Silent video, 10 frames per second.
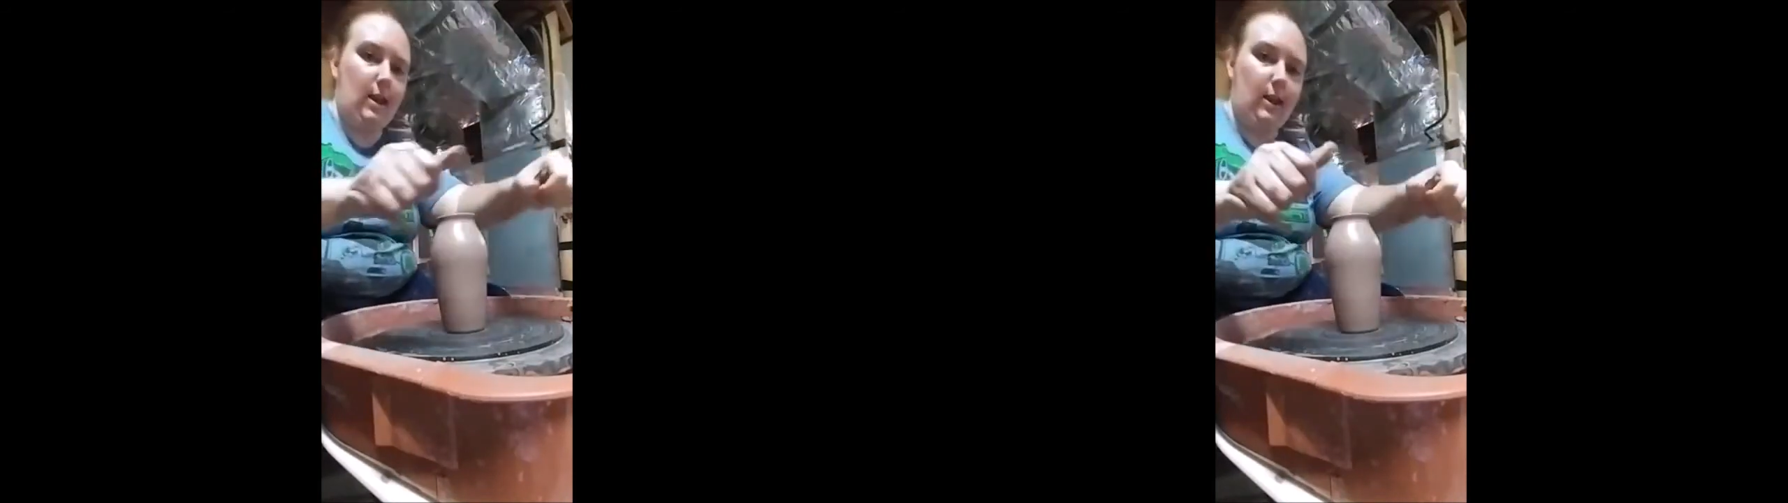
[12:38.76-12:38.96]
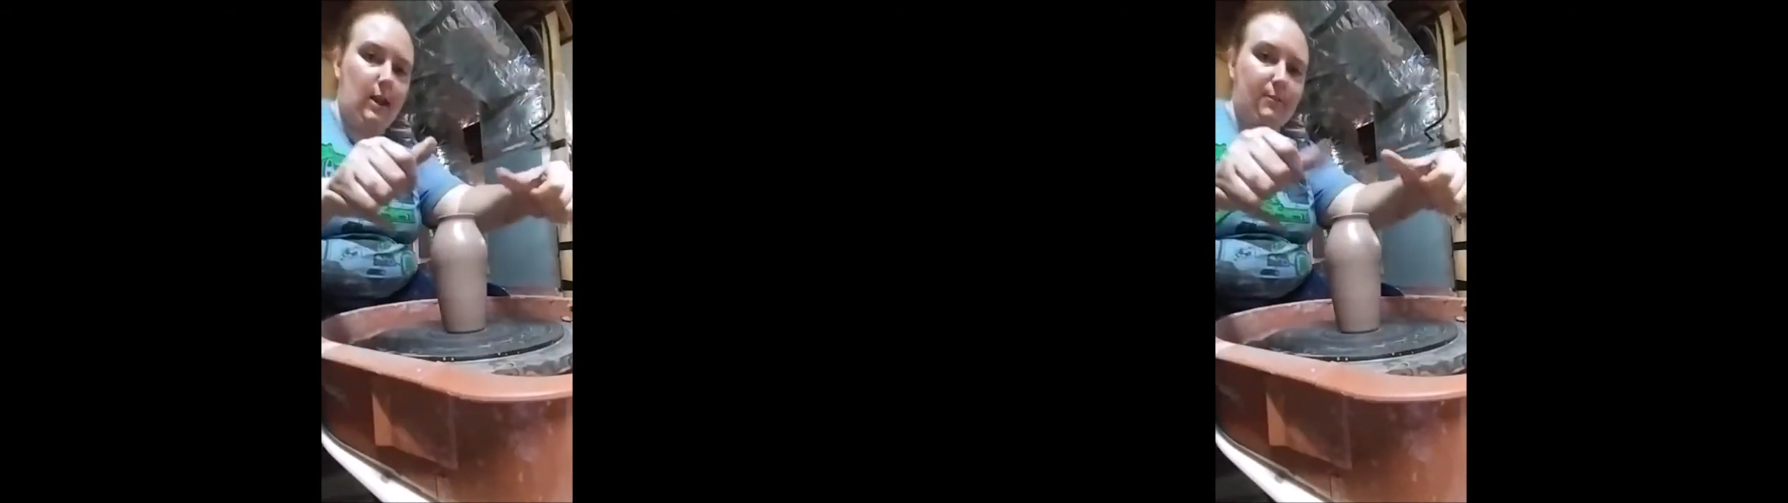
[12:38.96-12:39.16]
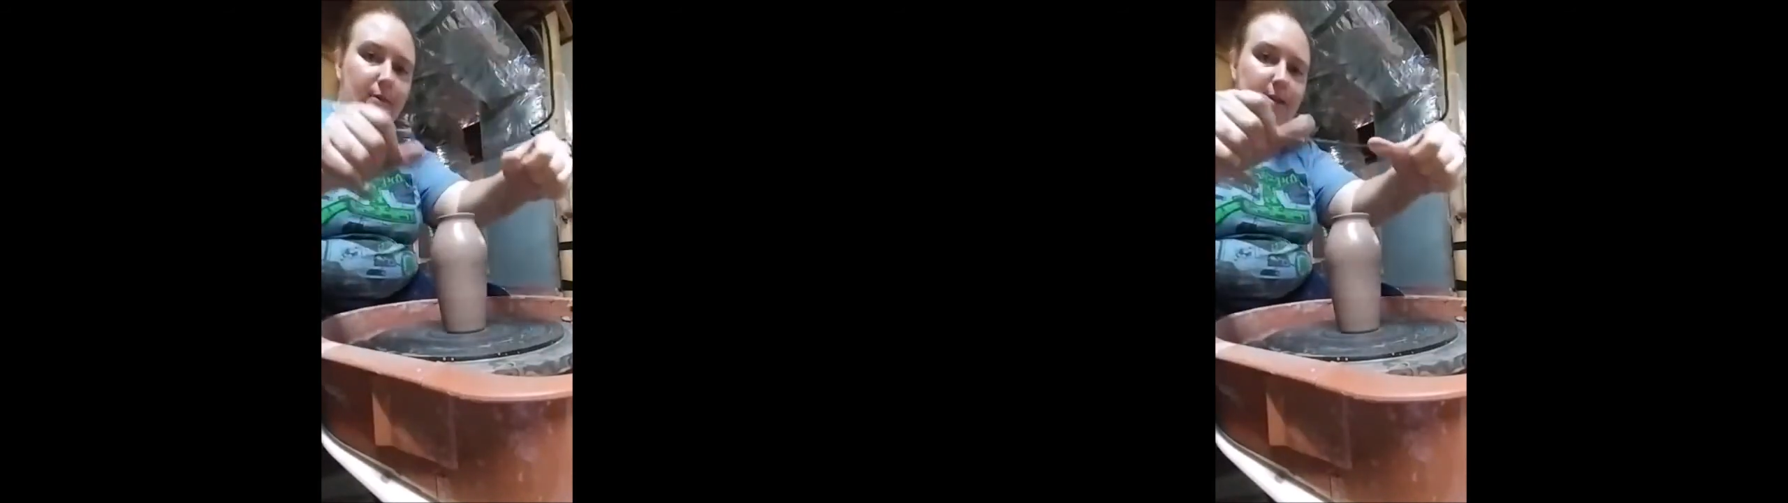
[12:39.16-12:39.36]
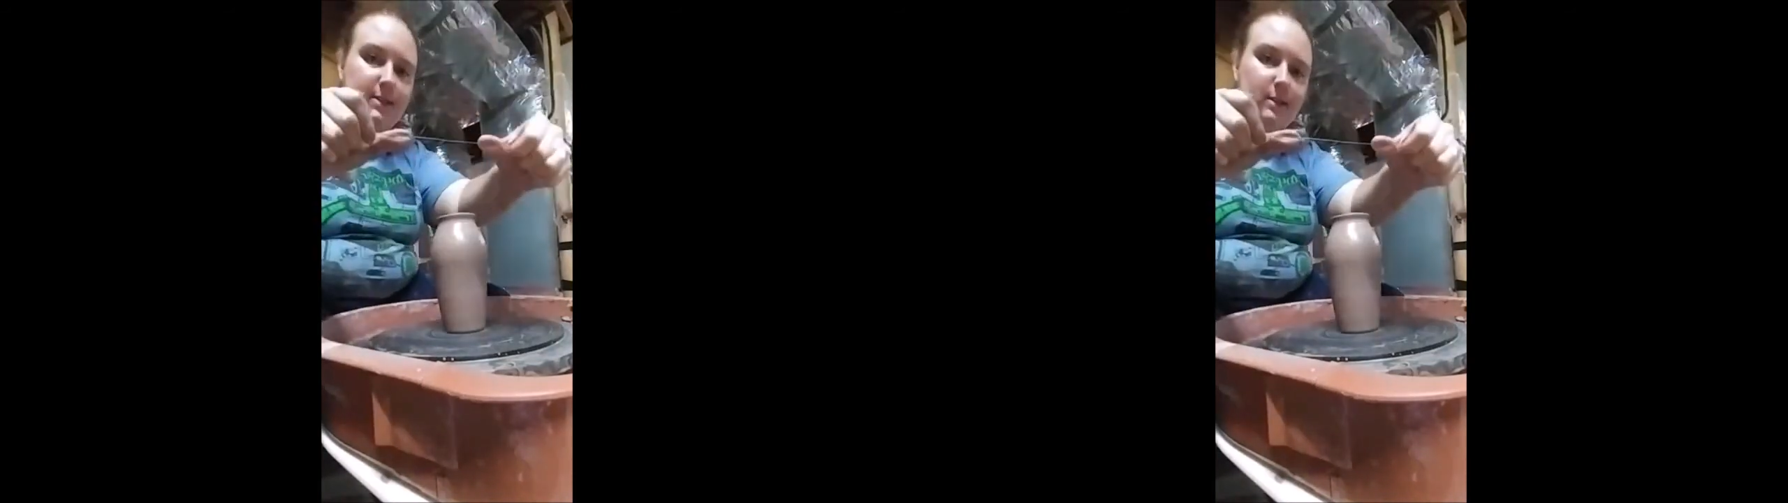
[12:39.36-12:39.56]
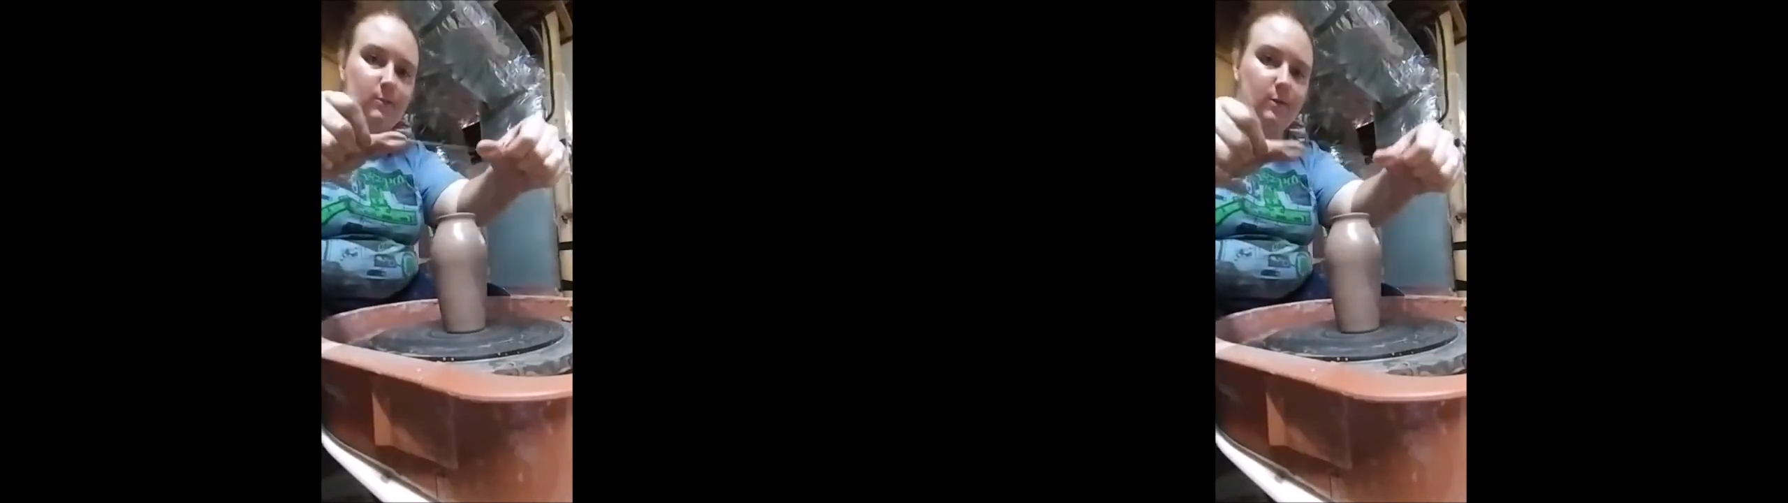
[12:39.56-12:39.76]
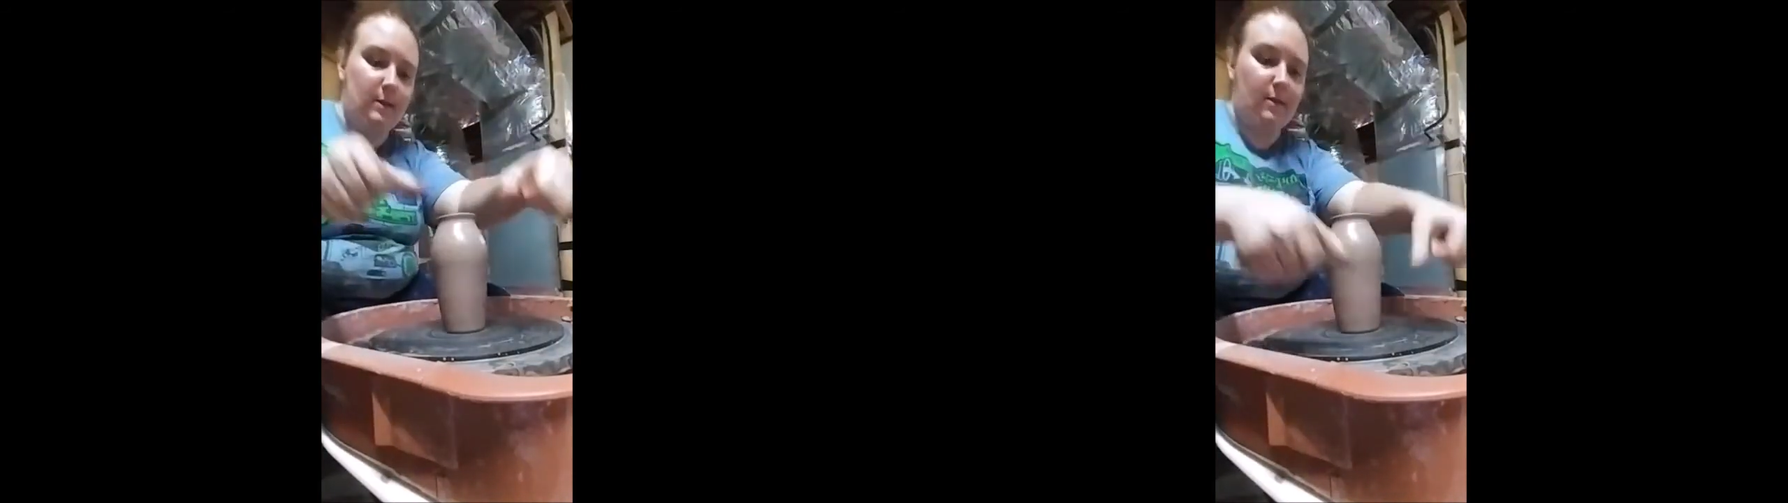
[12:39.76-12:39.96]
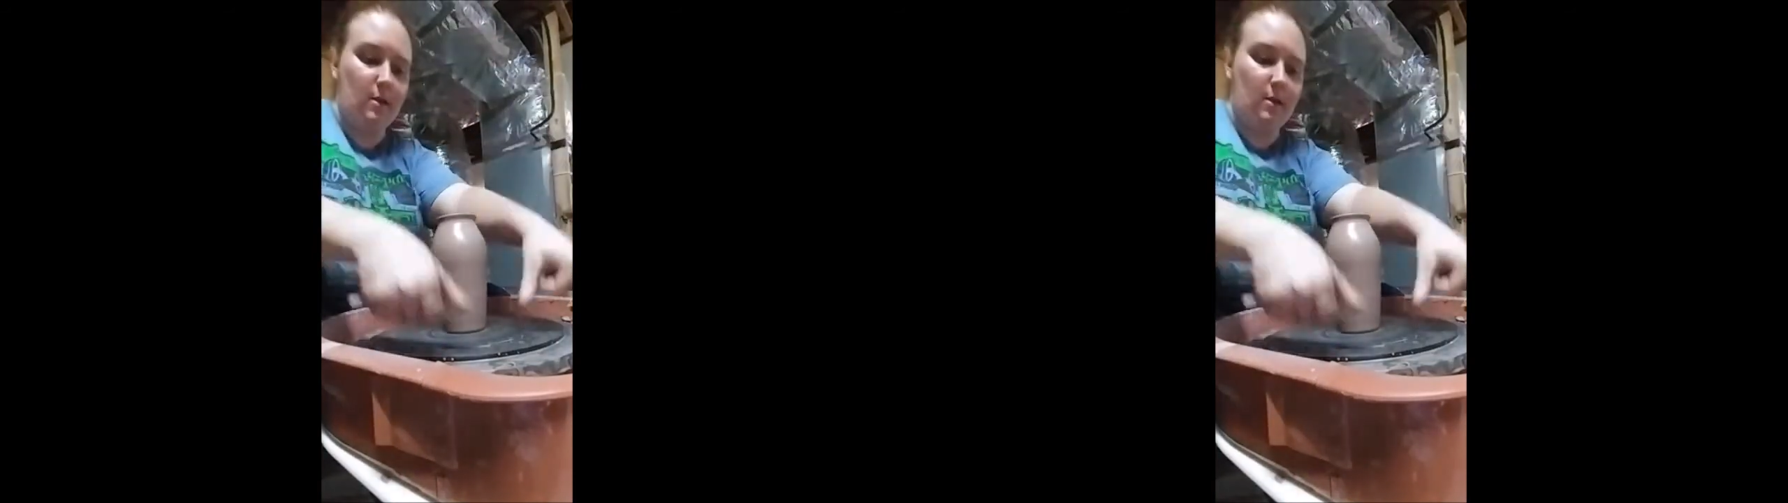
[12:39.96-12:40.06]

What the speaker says: and I press down with my